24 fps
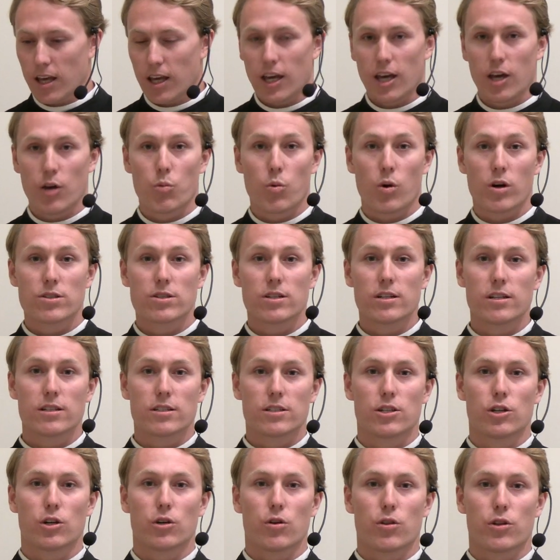It wasn't
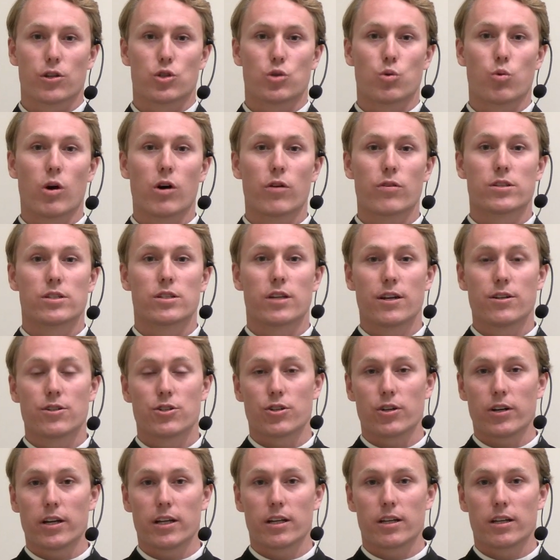until the 12th
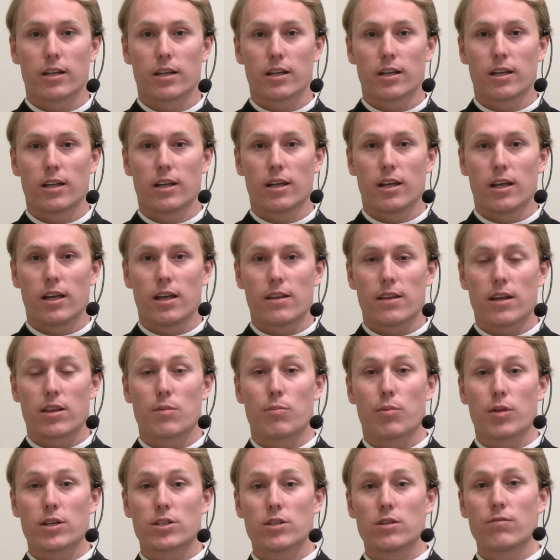century that the
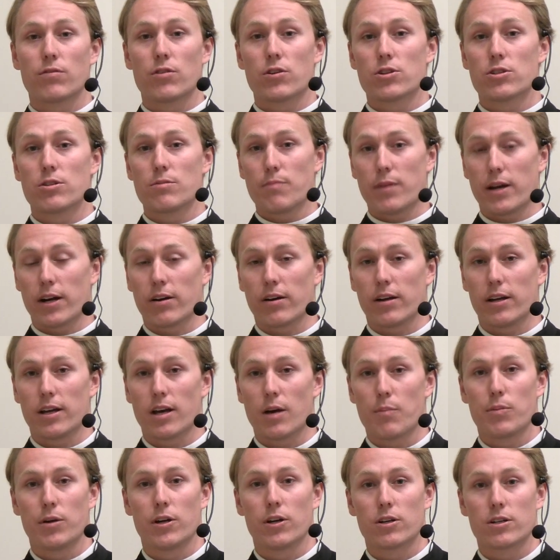Blessed Virgin Mary
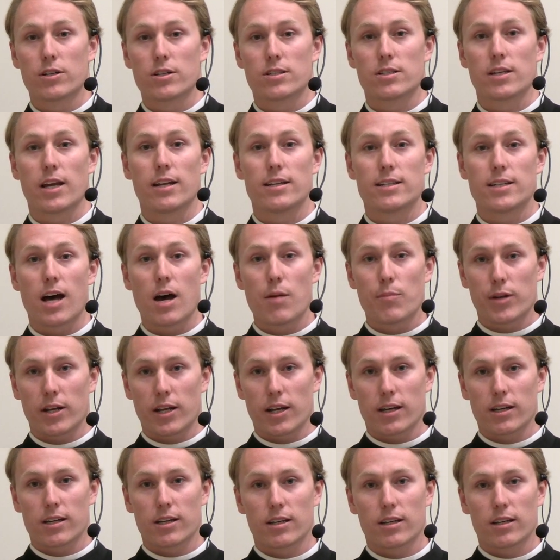appeared to St.
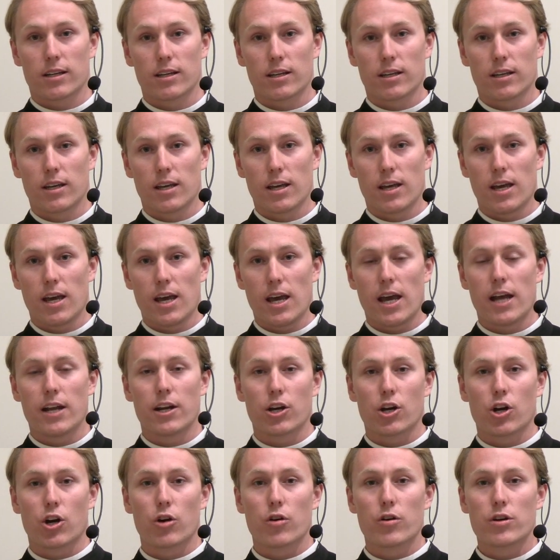Dominic and
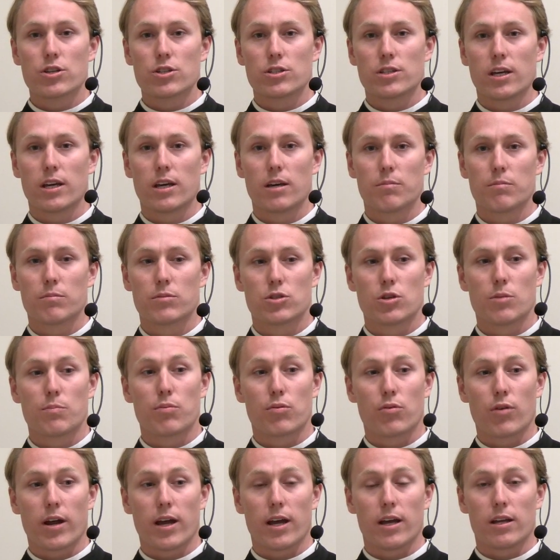encouraged him to
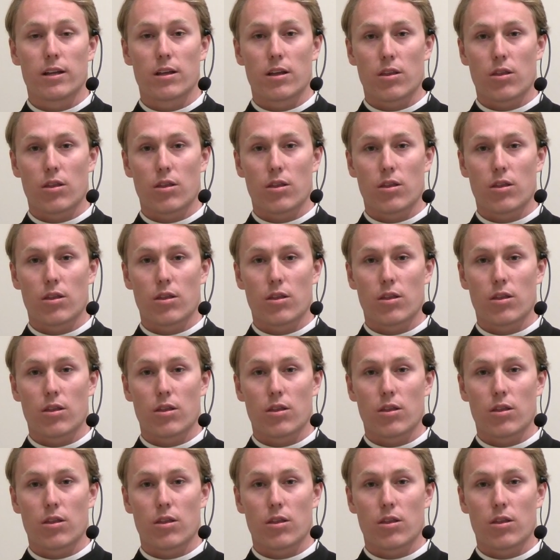pray